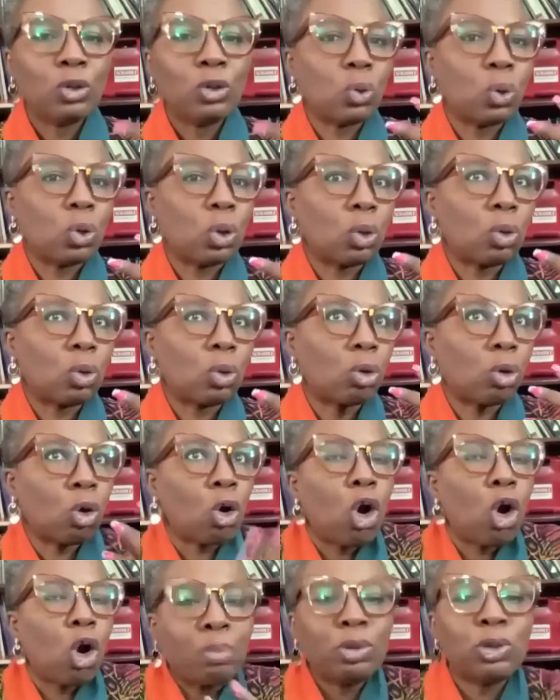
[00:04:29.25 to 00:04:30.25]
to
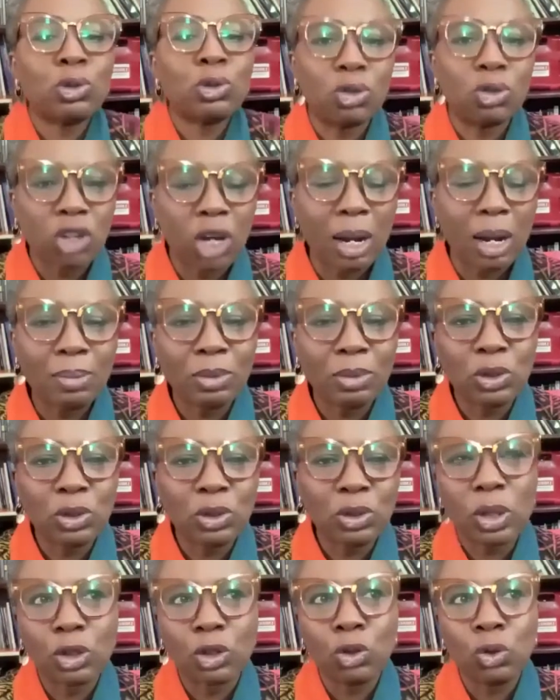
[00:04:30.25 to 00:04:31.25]
come to terms
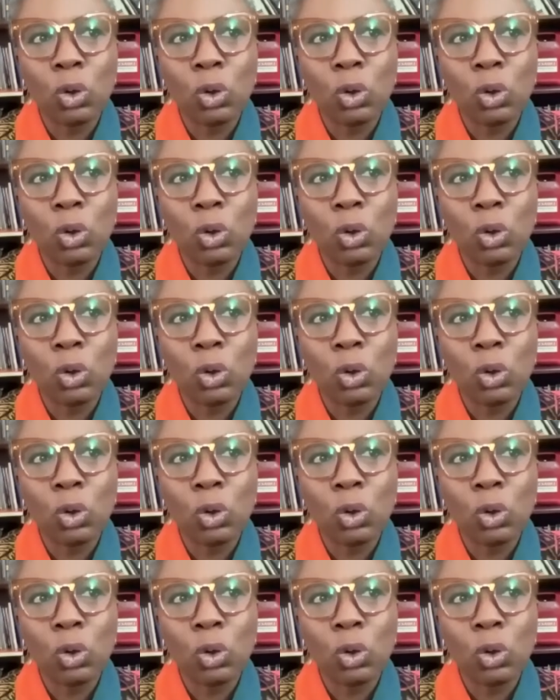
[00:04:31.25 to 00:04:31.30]
with